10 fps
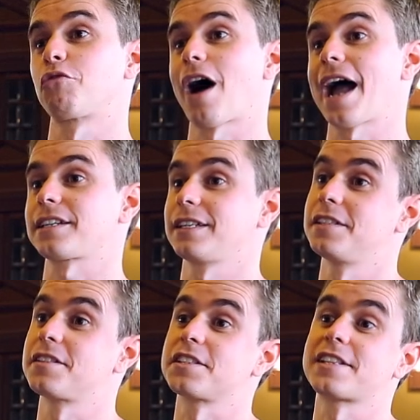the right
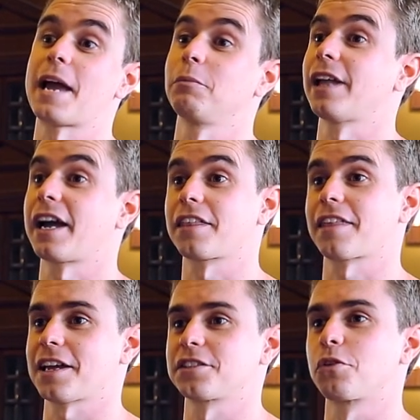is the same length
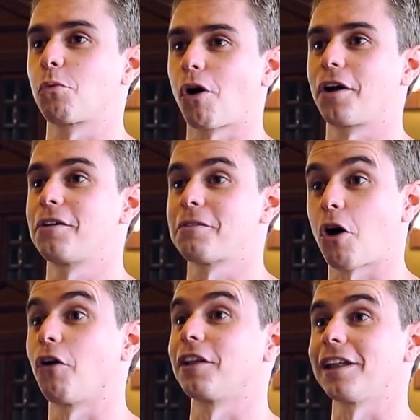as the one
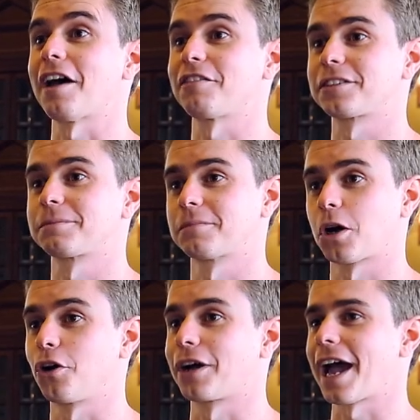on the left?
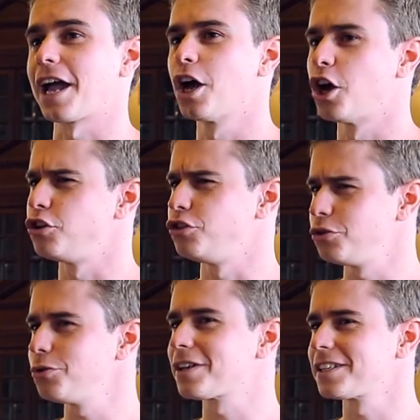Yep. Okay,
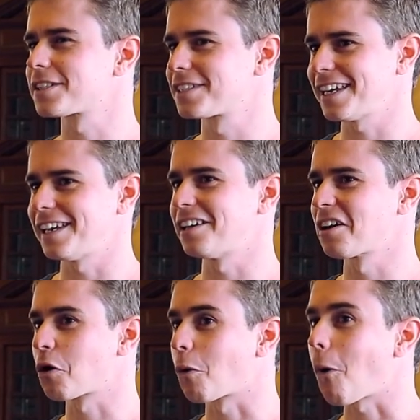you can see
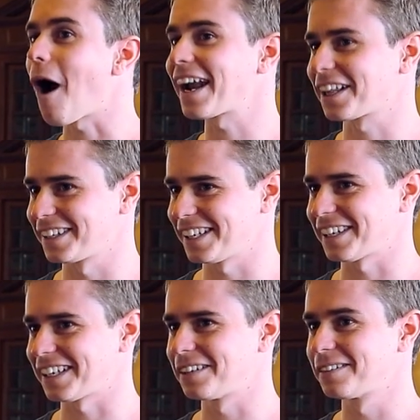quite
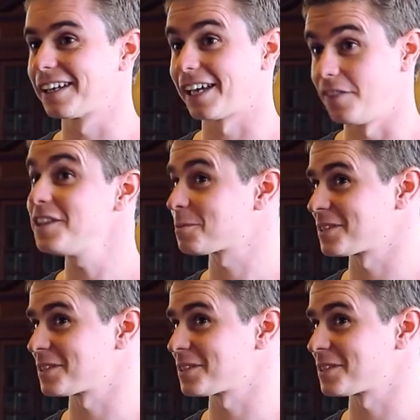clearly in this